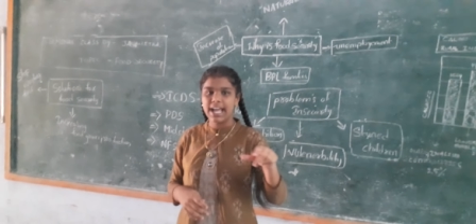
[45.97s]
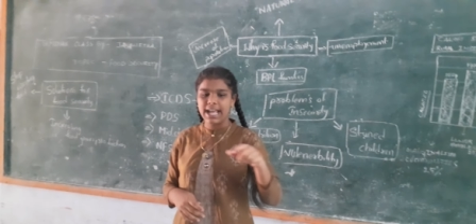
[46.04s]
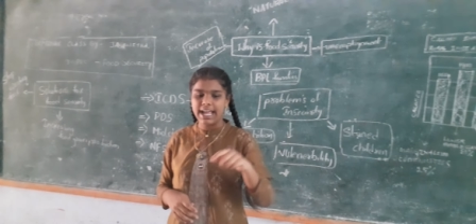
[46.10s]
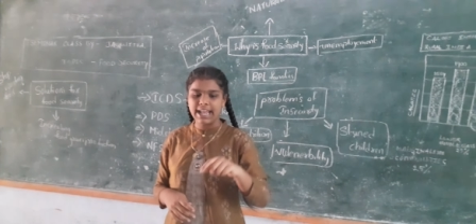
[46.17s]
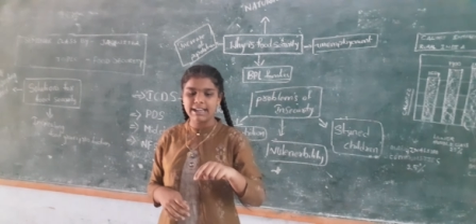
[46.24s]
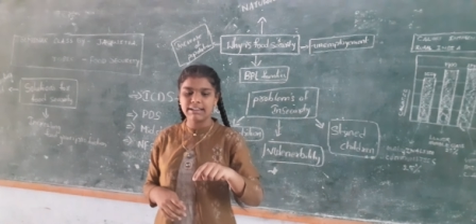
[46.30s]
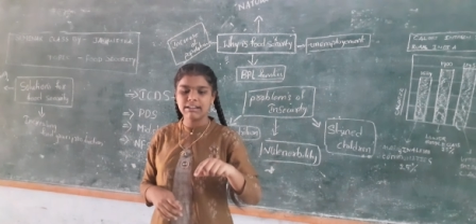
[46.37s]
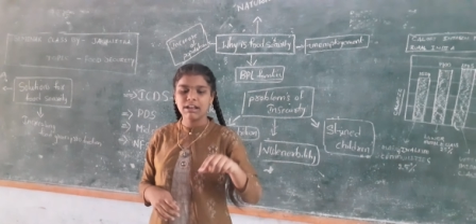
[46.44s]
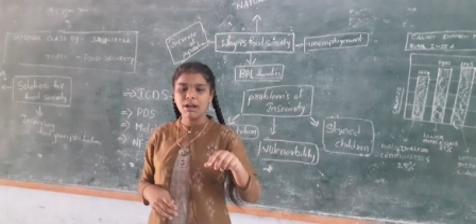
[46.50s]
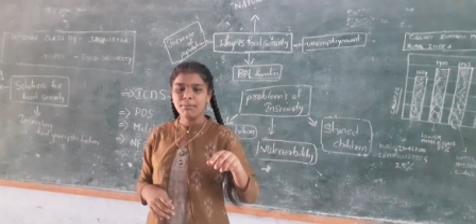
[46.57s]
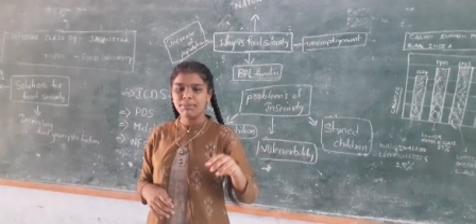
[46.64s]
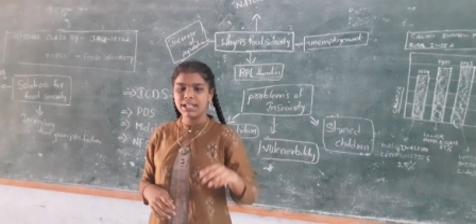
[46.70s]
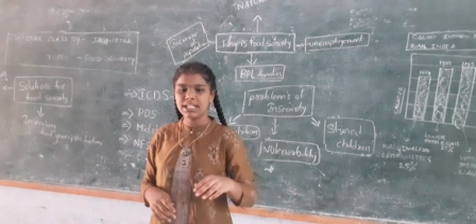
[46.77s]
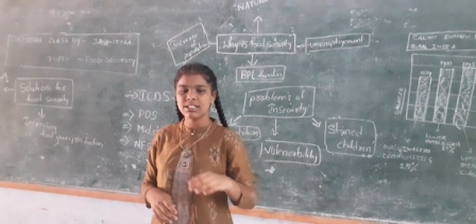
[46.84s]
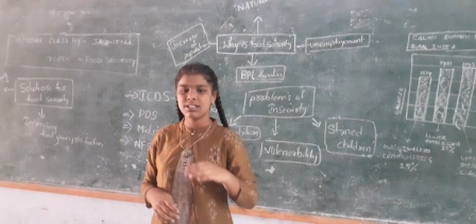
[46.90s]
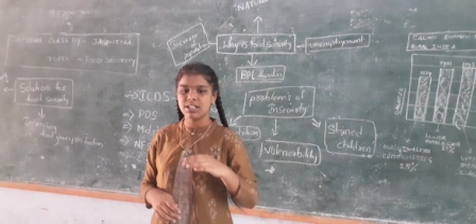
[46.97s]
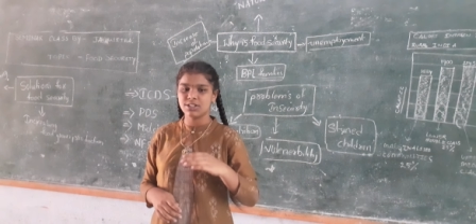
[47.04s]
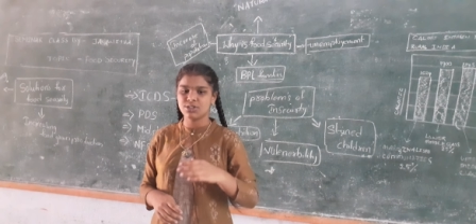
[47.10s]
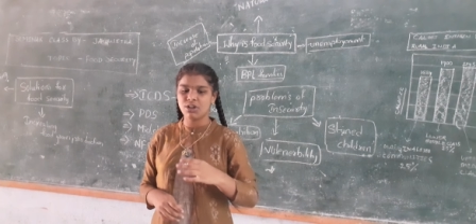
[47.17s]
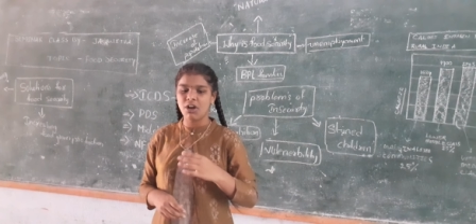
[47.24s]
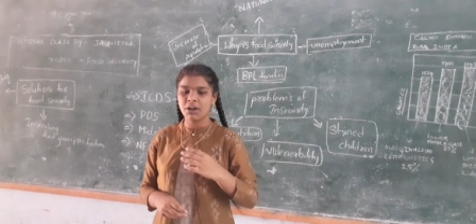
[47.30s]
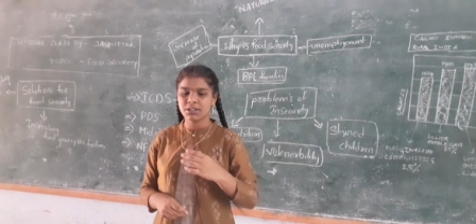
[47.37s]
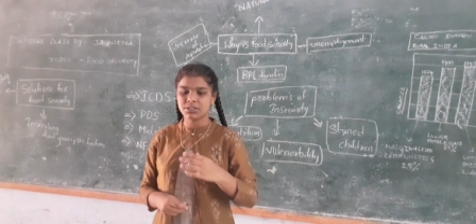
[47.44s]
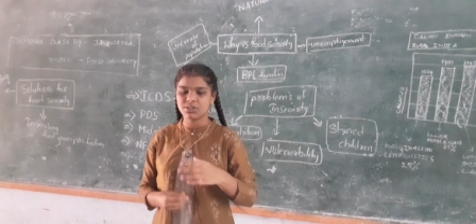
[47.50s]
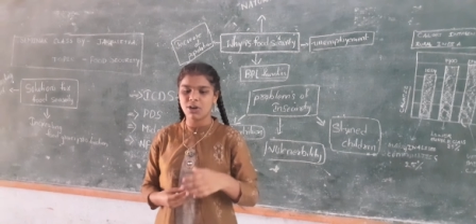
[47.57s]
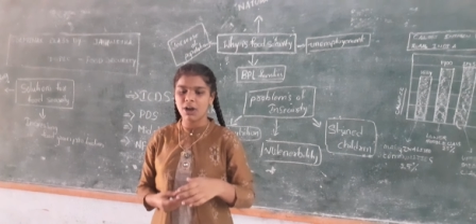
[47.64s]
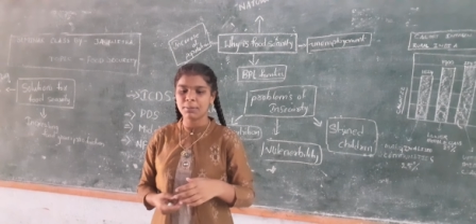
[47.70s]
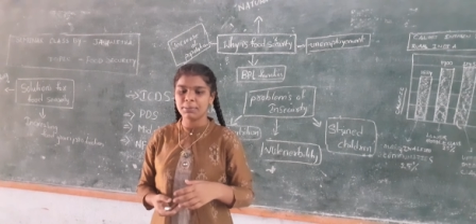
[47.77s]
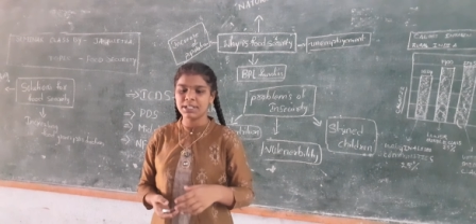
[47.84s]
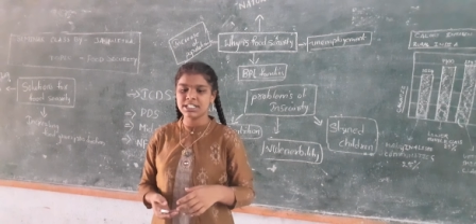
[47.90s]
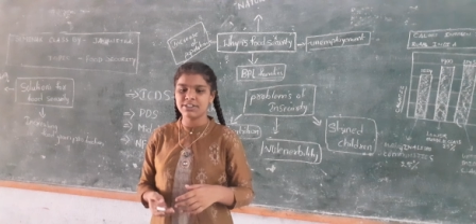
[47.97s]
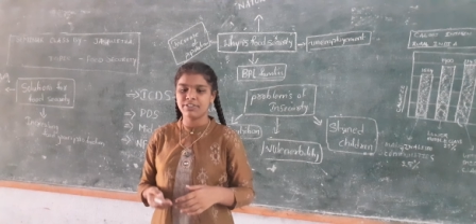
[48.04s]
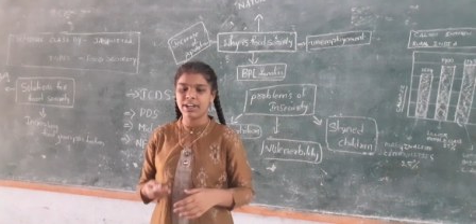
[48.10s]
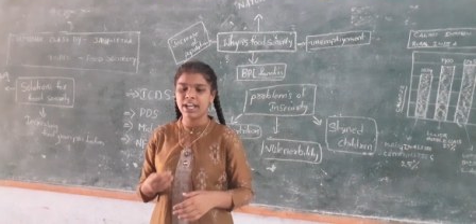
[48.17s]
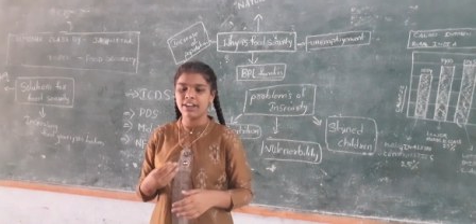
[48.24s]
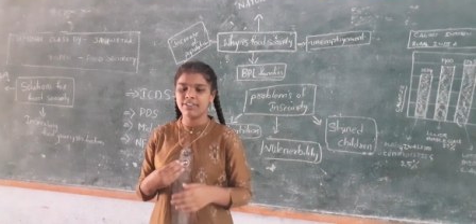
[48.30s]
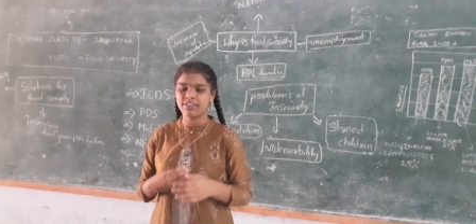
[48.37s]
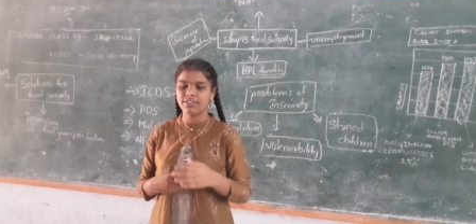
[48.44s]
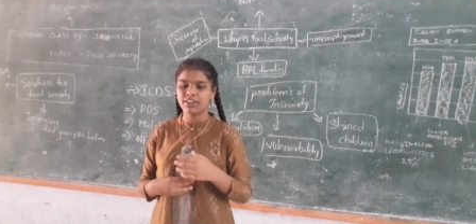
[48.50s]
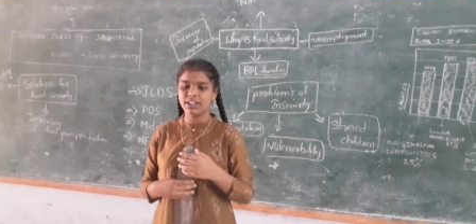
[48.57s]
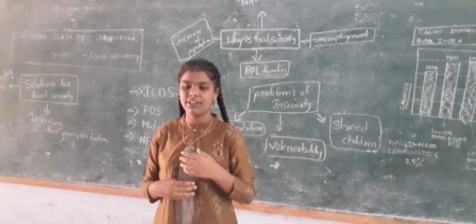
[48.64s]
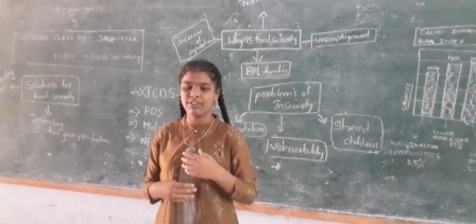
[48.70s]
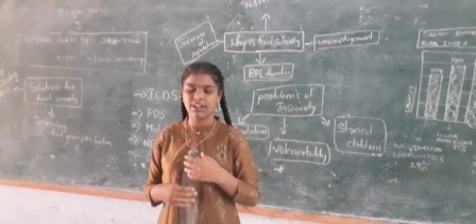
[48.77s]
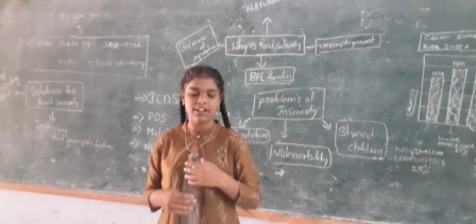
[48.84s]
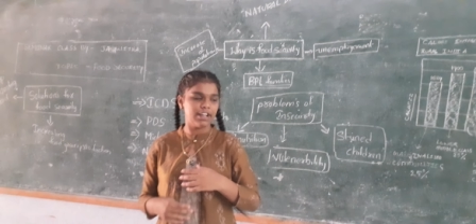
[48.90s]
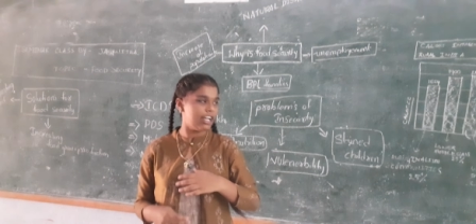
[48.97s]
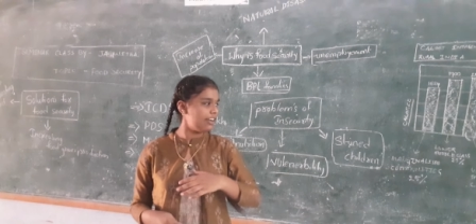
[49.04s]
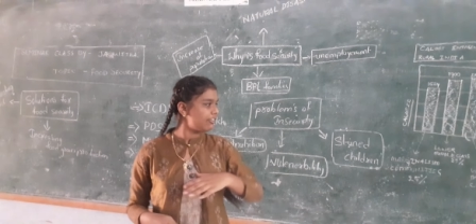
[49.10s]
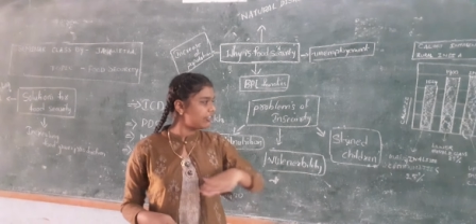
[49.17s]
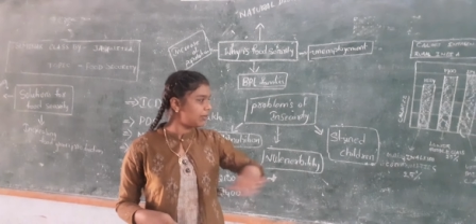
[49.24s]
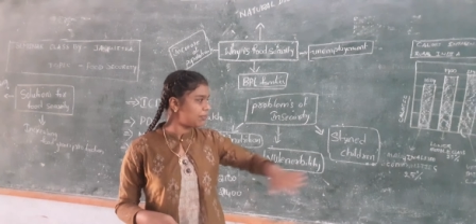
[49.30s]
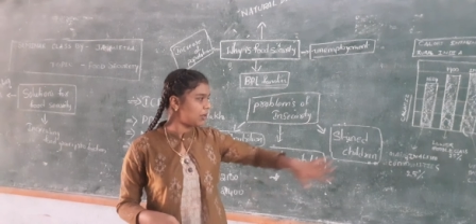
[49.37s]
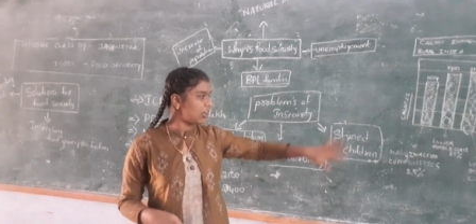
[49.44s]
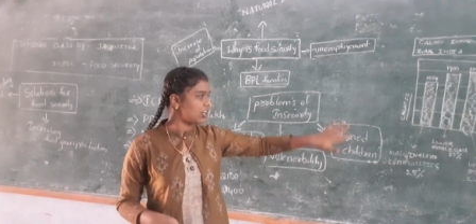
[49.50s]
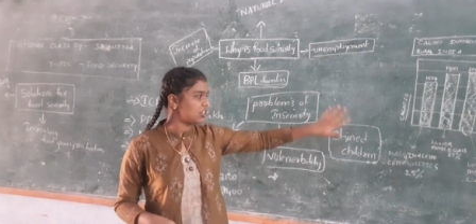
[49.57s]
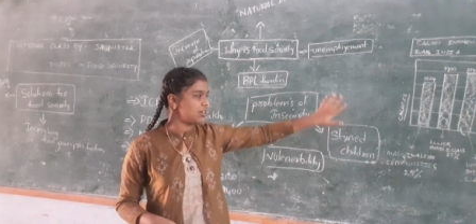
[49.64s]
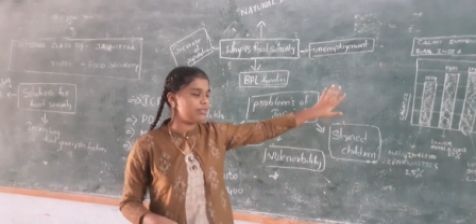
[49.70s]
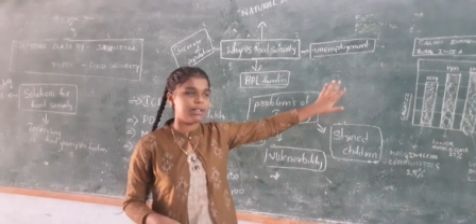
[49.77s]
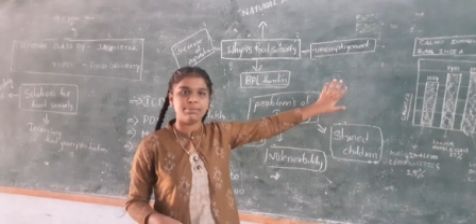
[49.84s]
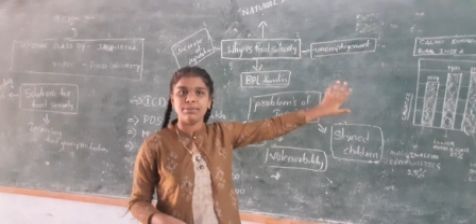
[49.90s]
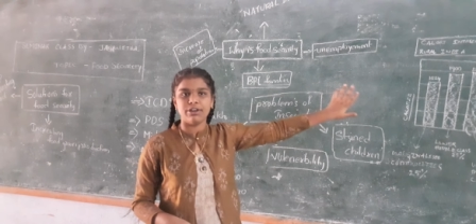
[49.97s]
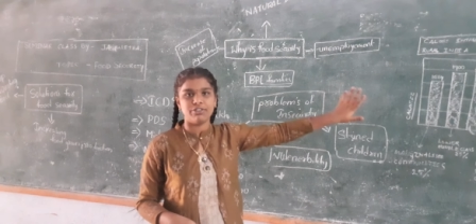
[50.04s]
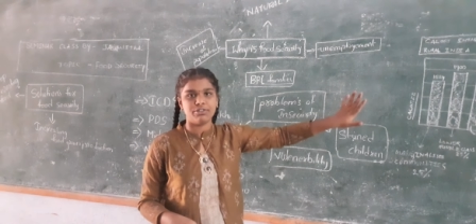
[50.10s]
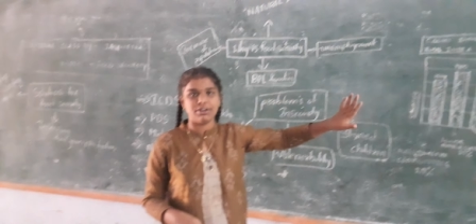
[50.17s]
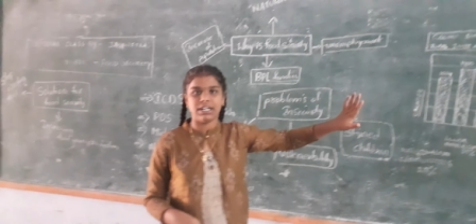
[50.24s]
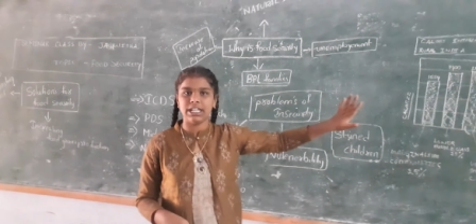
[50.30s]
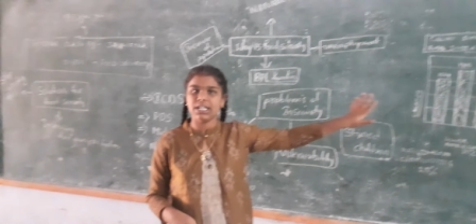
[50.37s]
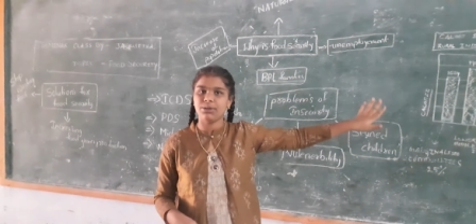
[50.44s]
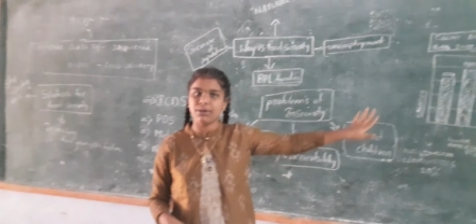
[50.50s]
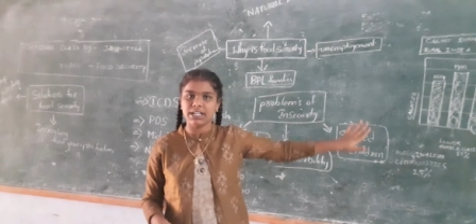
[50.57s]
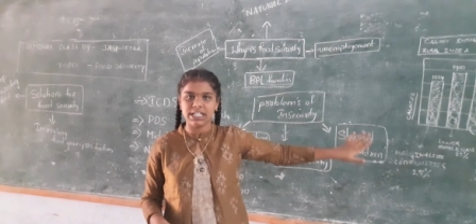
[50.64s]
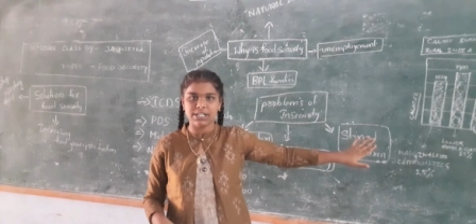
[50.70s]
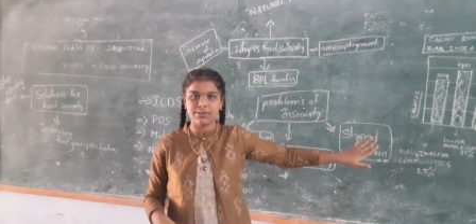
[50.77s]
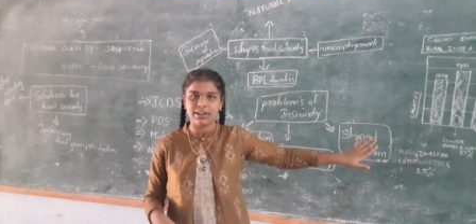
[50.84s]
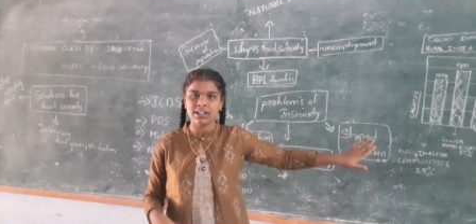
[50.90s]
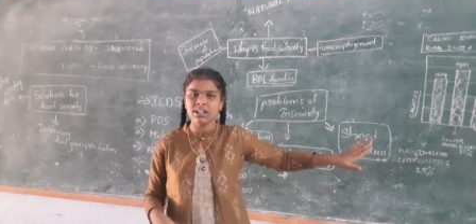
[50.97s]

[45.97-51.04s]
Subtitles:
and plus the stock means if I have the production with me of 2021